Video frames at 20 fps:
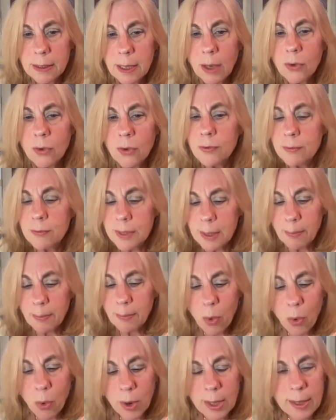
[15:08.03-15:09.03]
So
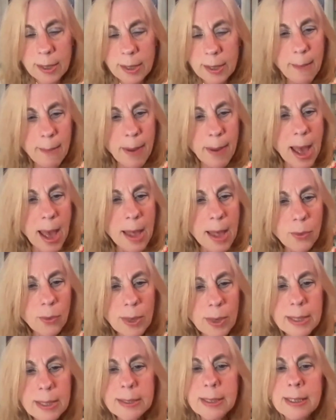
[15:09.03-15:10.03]
supporting that
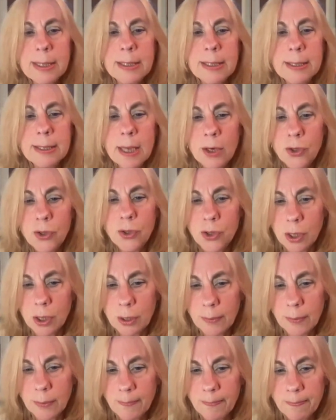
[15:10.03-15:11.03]
pathway is
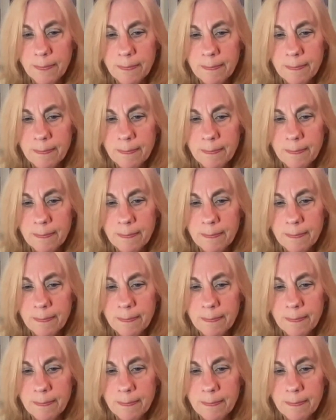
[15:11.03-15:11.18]
essential